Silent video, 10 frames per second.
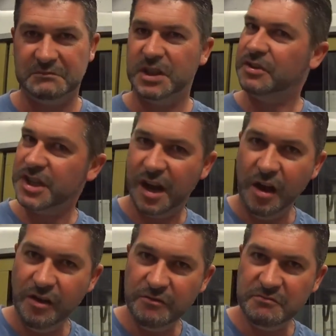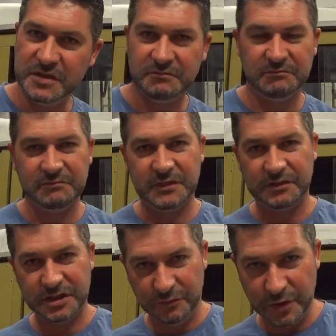Not your home,
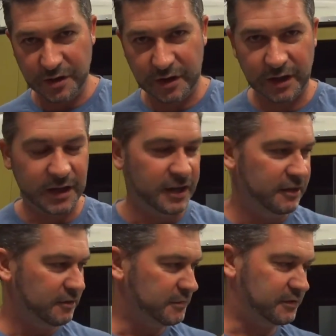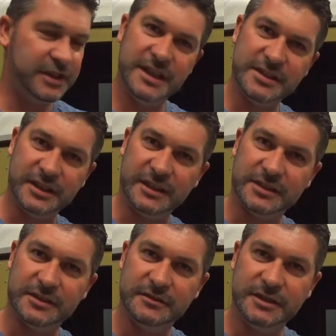not your work, but these
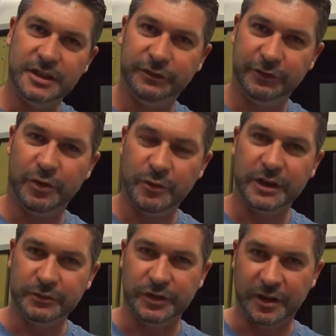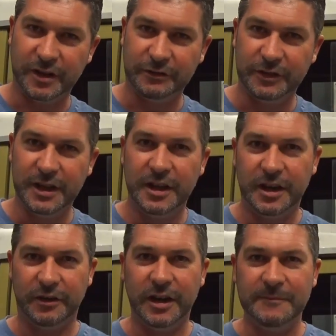things, your four wheel drive.
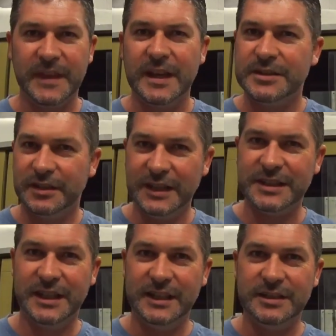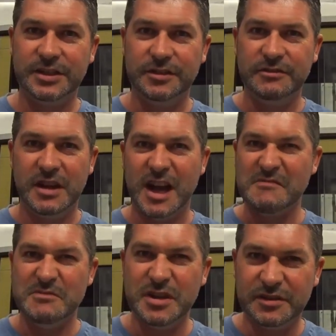Alright, so let's get into
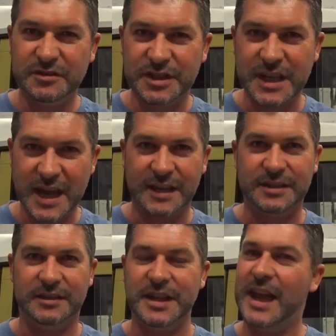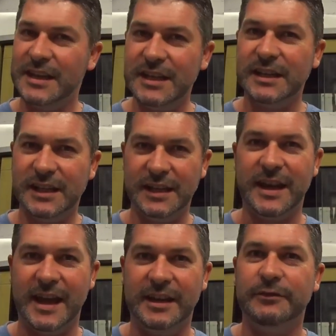emergency exits, how you get
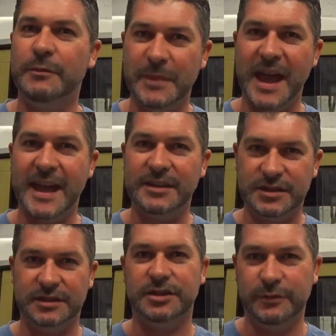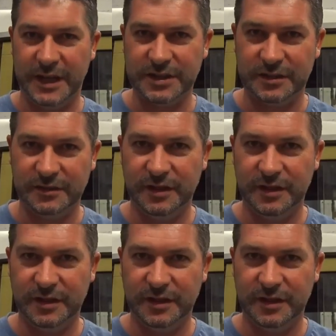out of a bad situation.